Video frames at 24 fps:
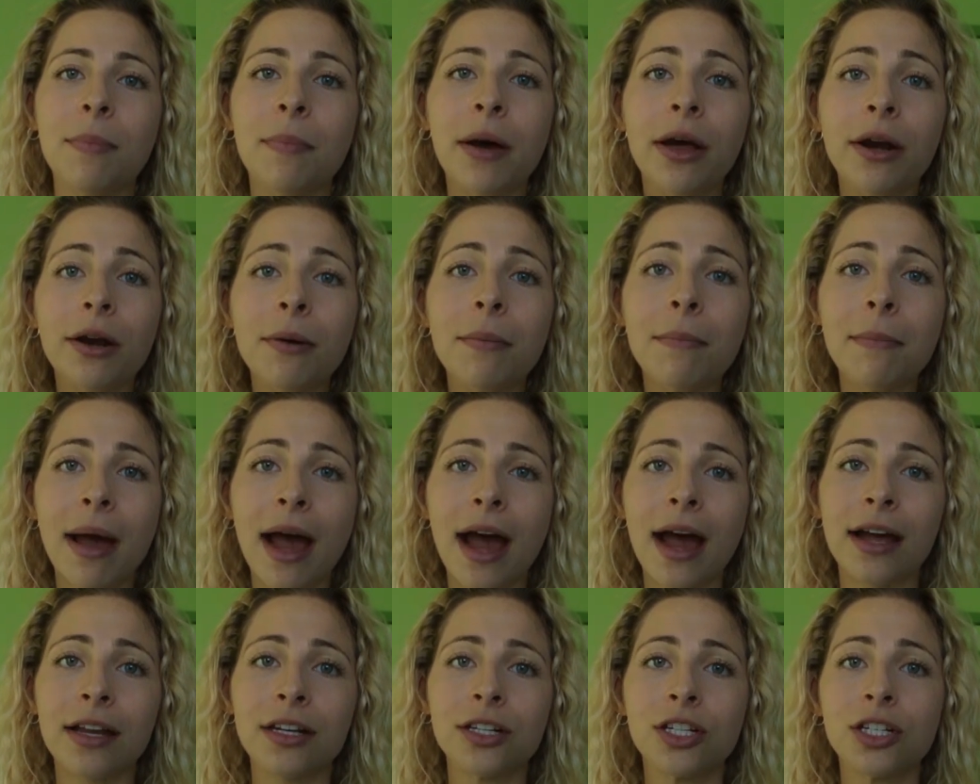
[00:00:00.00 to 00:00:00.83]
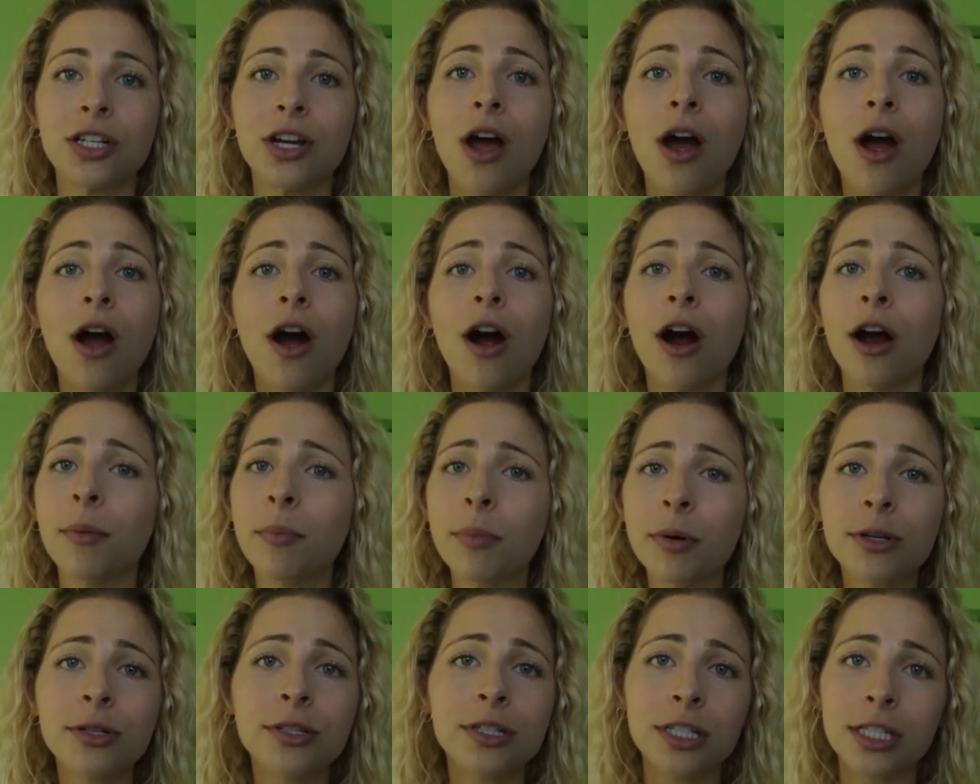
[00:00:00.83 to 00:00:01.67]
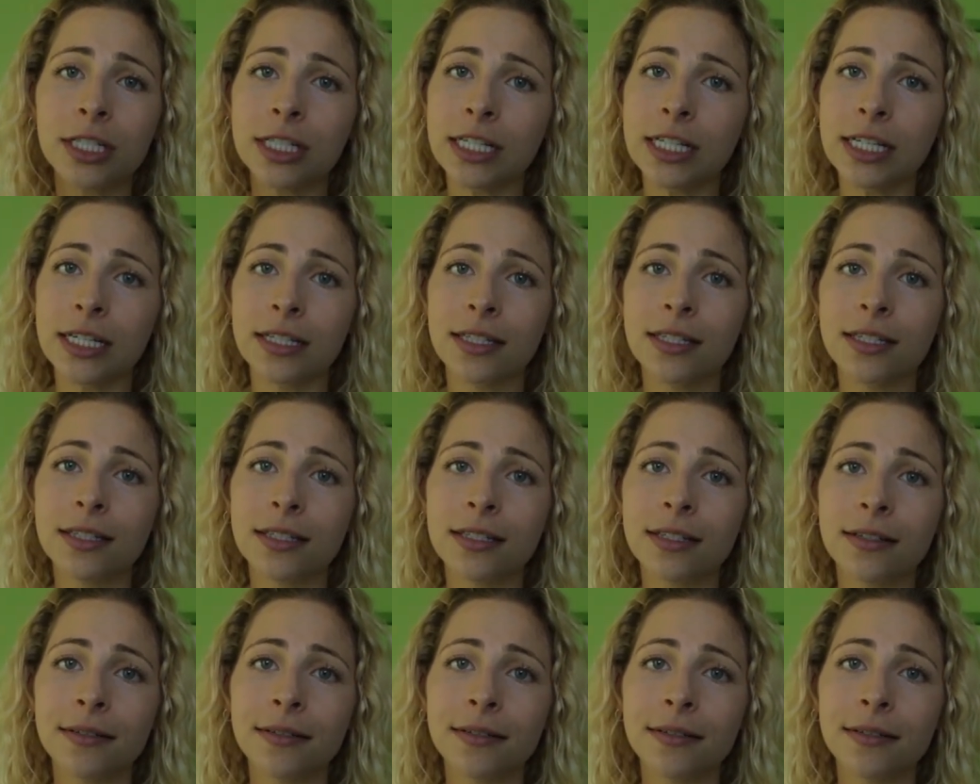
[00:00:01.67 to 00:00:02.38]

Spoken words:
better match our personal needs.